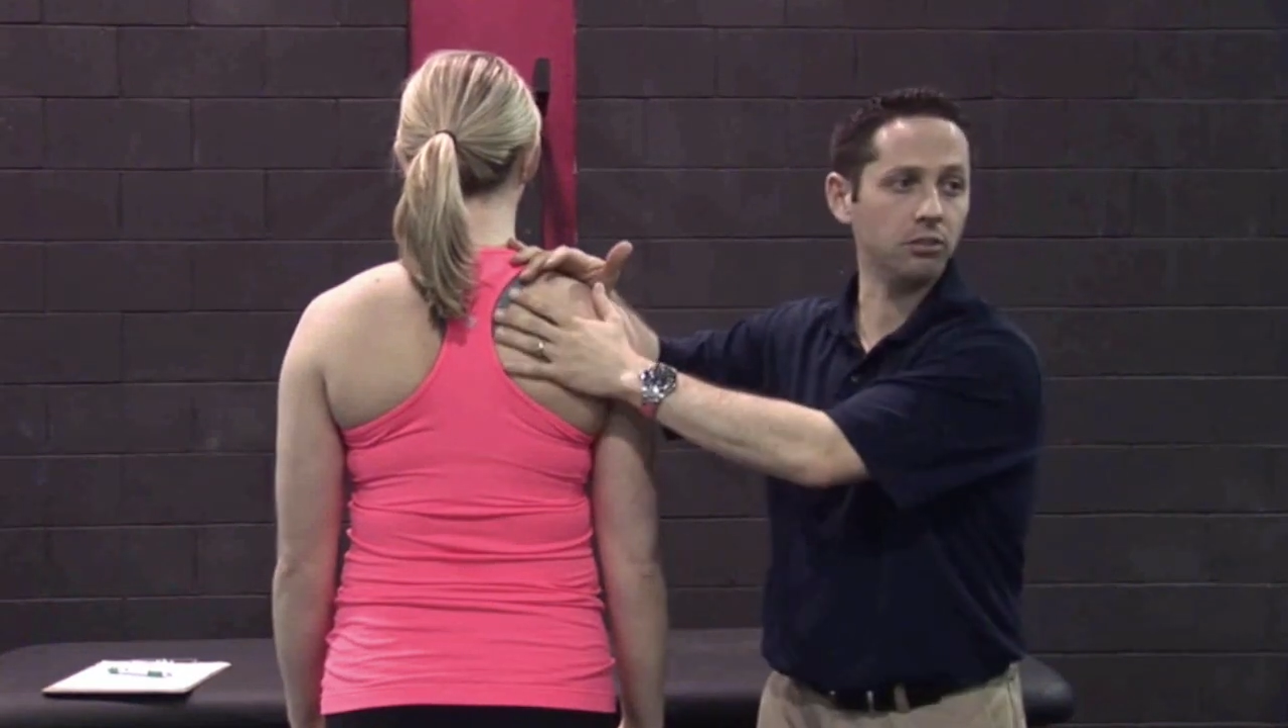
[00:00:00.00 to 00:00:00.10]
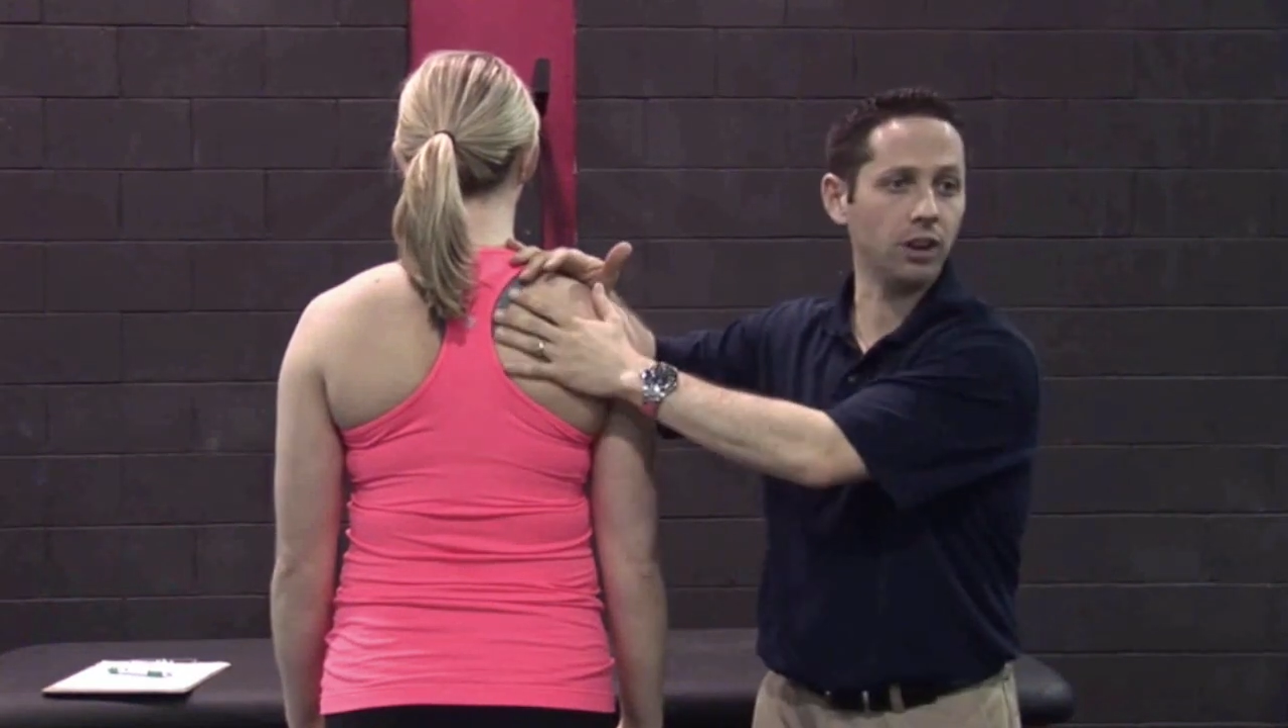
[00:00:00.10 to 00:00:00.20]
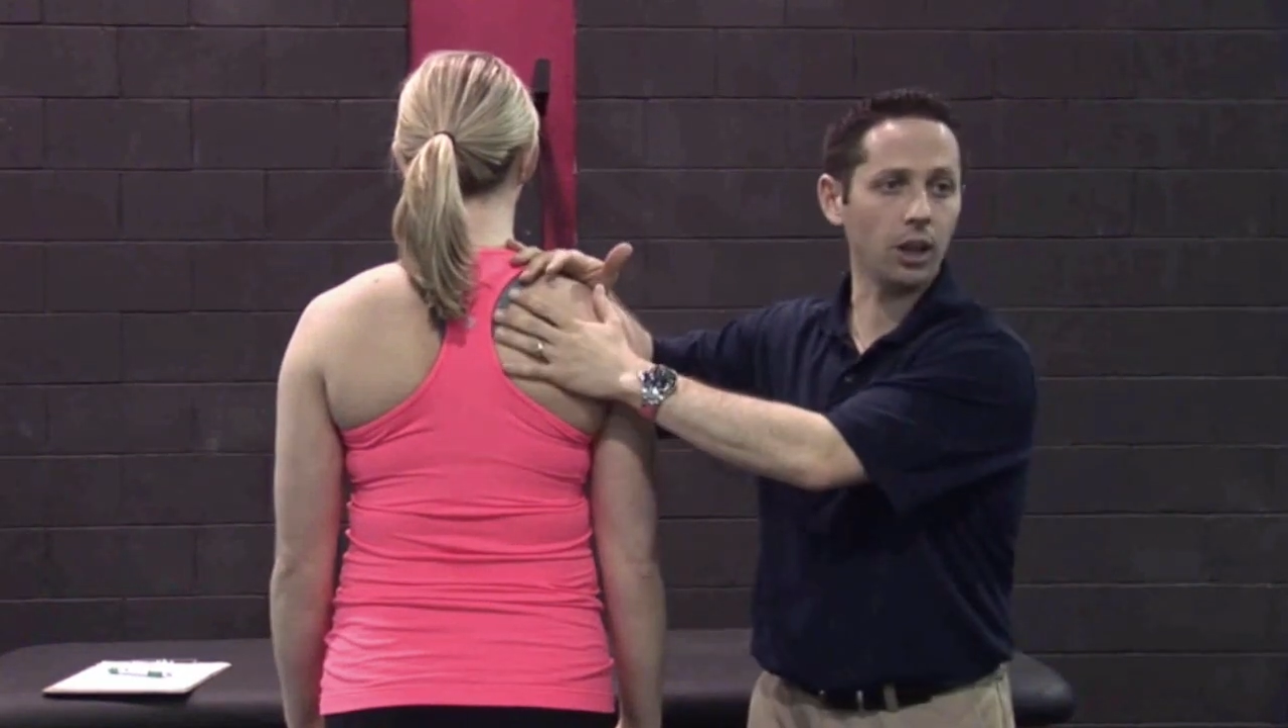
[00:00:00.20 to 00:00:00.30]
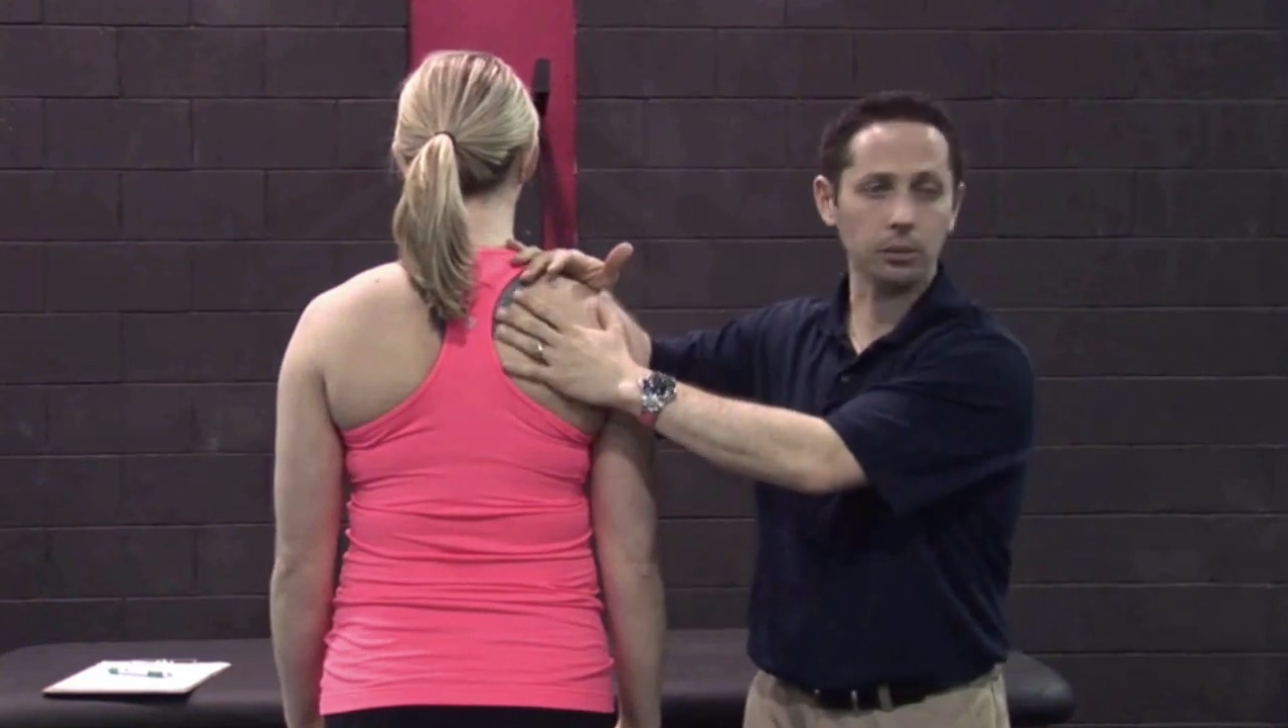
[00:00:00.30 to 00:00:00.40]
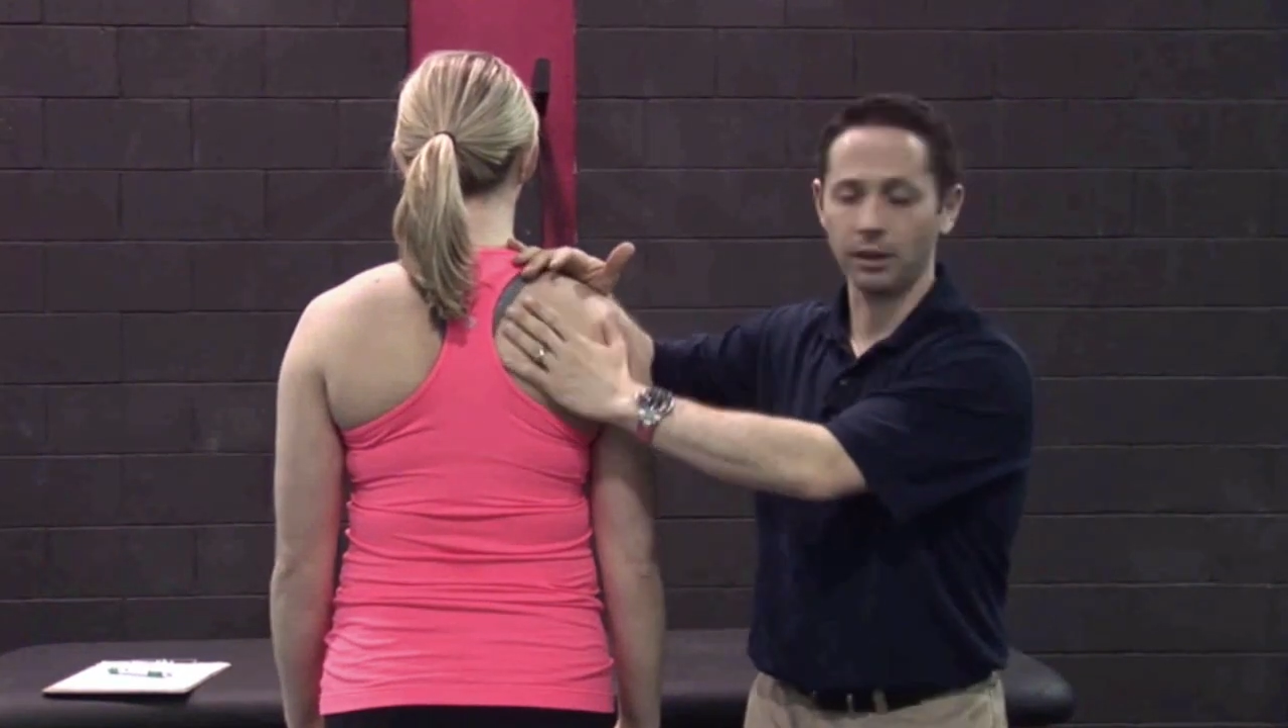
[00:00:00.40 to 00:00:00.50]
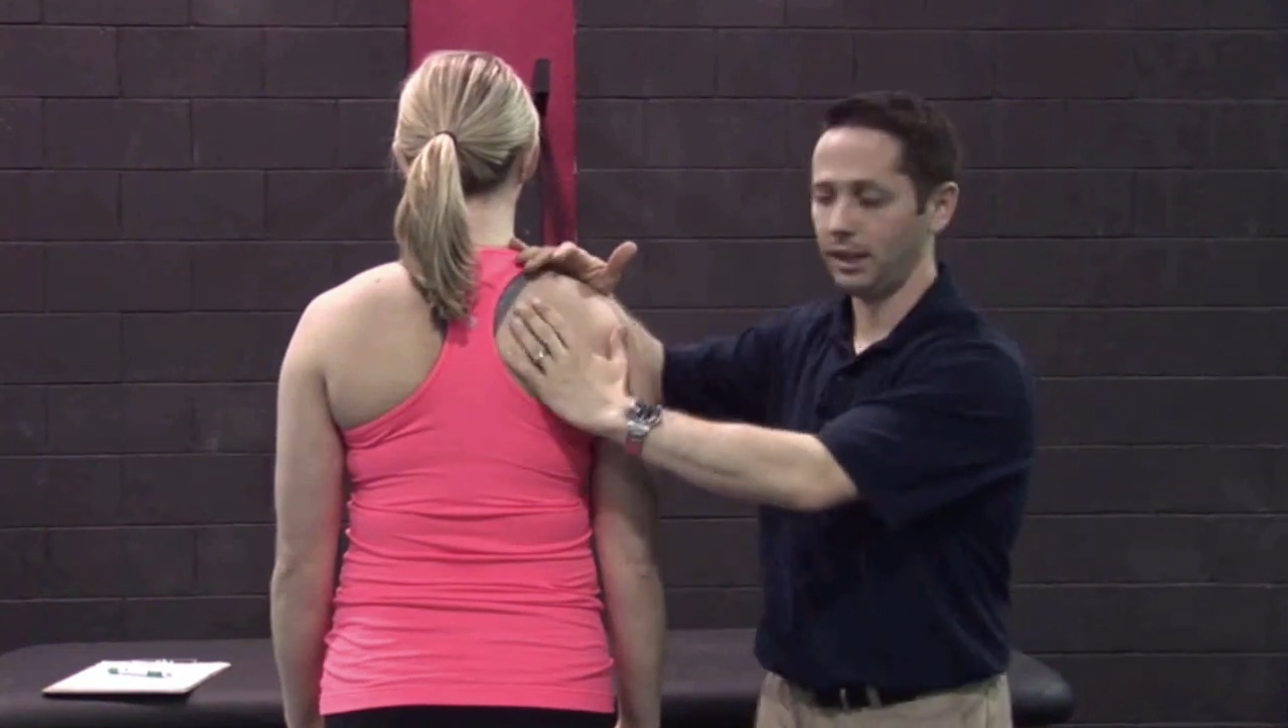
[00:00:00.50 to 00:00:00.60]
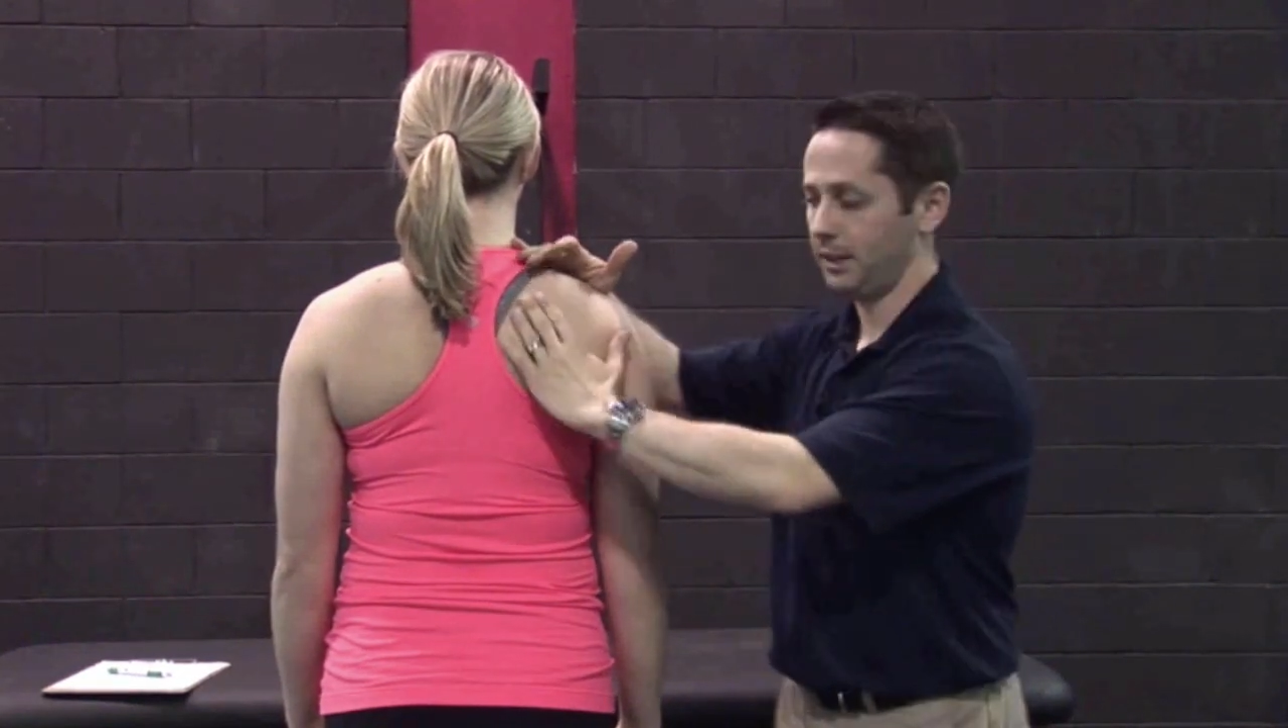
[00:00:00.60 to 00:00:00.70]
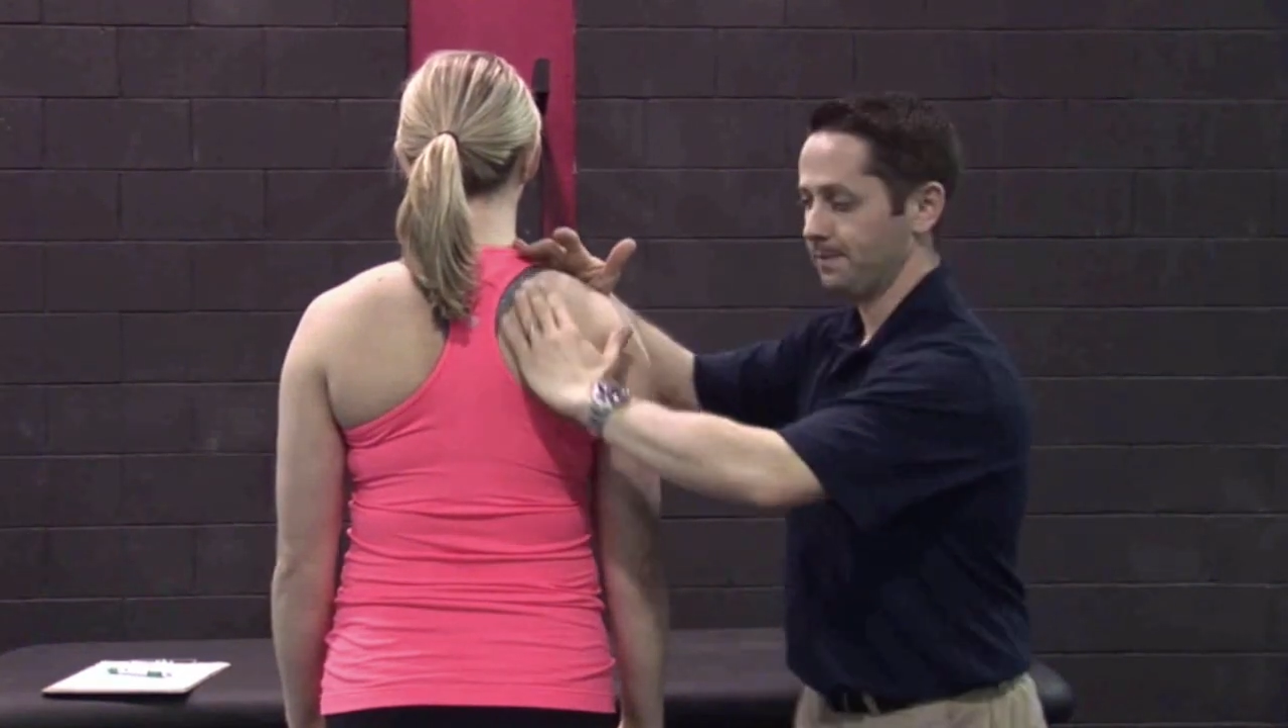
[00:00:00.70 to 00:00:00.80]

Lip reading: developed.